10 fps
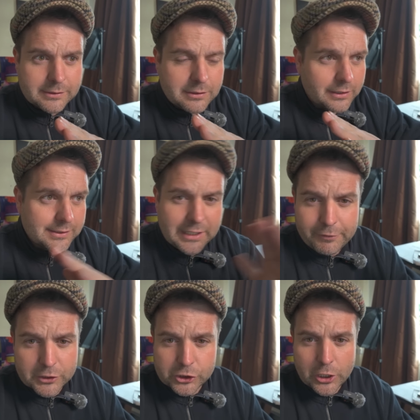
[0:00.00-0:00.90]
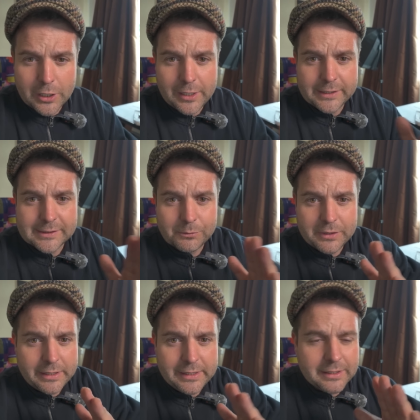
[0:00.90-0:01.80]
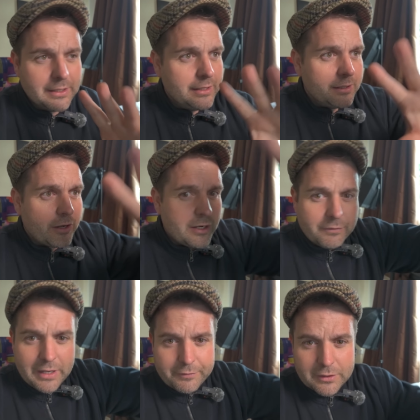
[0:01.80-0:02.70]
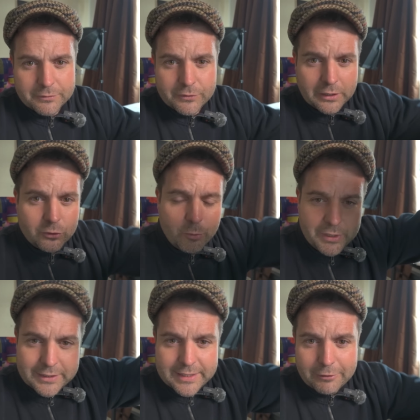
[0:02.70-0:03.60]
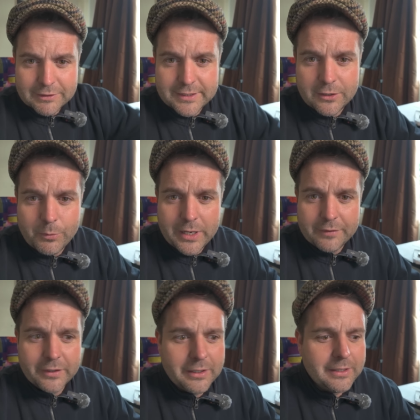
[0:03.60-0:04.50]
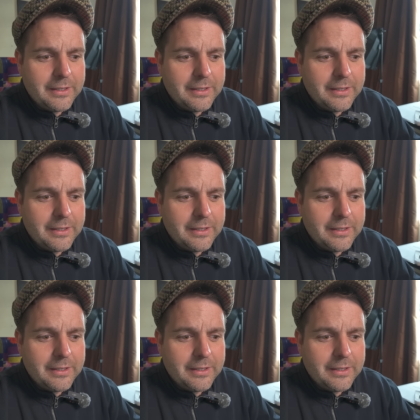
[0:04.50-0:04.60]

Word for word: like serious journalist with any kind of level of like normal integrity or whatever